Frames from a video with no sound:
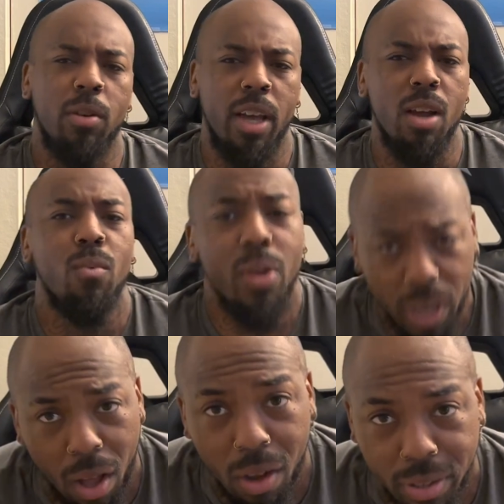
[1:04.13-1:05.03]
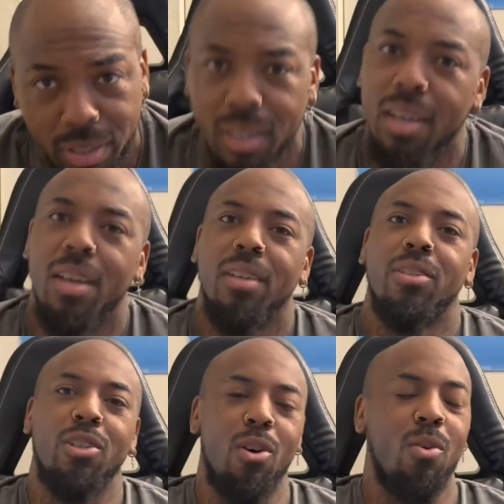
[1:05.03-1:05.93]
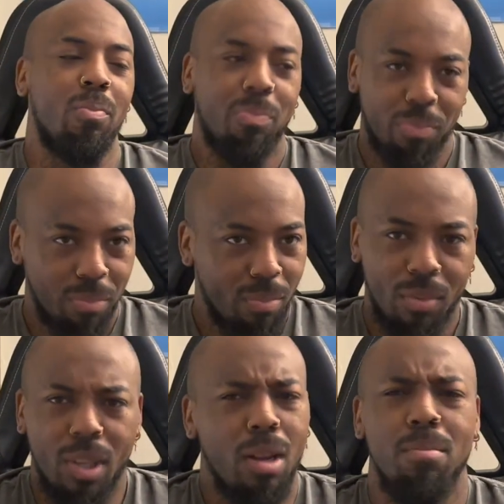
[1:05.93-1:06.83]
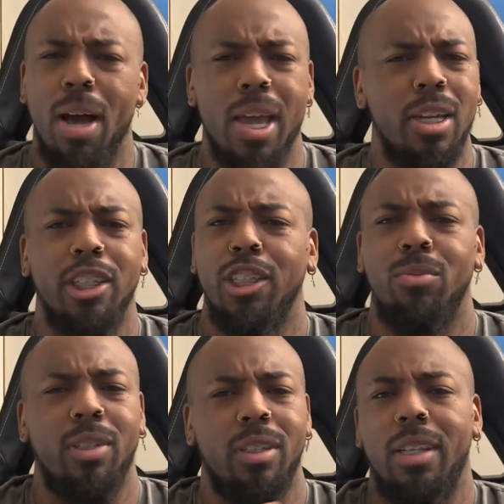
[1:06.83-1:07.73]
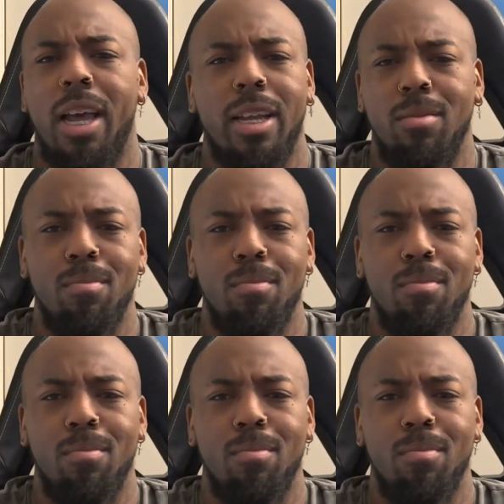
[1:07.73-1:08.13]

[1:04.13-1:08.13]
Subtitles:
game, we lost, so my energy was just like,